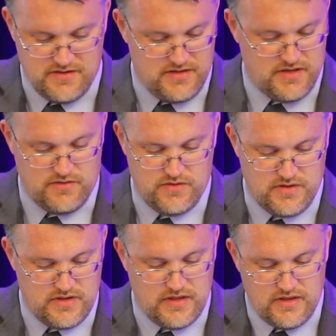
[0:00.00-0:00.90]

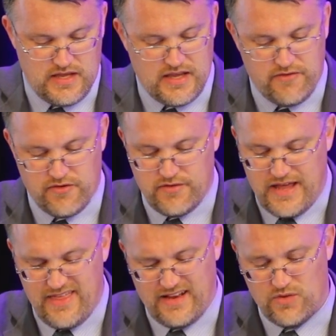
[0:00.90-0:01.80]
They covered,
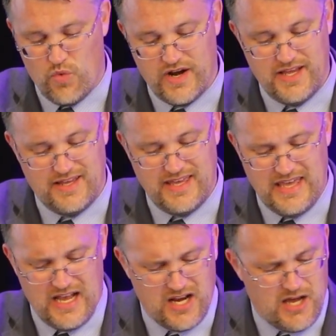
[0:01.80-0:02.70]
I think, 20
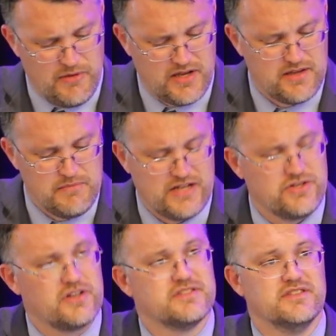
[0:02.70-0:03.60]
key economic
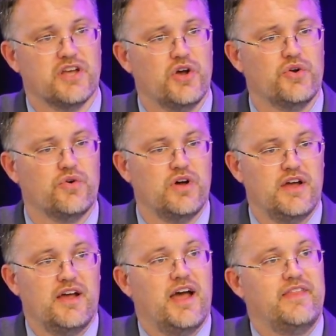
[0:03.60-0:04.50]
metrics in total,
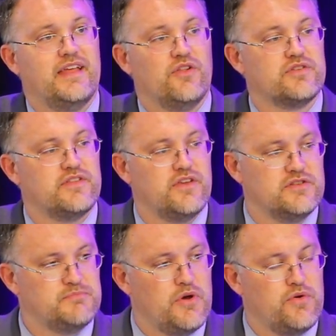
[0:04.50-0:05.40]
and they looked at
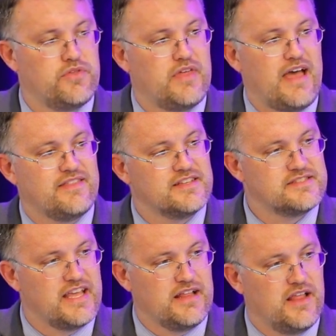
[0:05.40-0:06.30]
those both at the
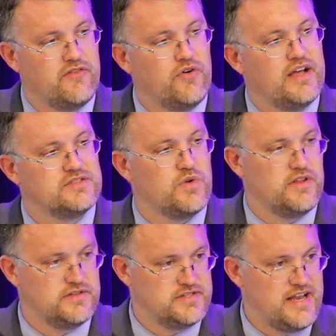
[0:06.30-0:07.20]
state level as
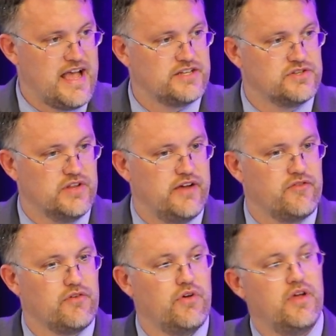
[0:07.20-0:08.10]
well as the national
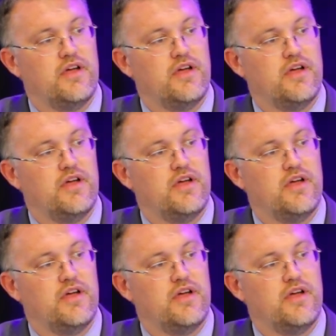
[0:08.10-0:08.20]
level.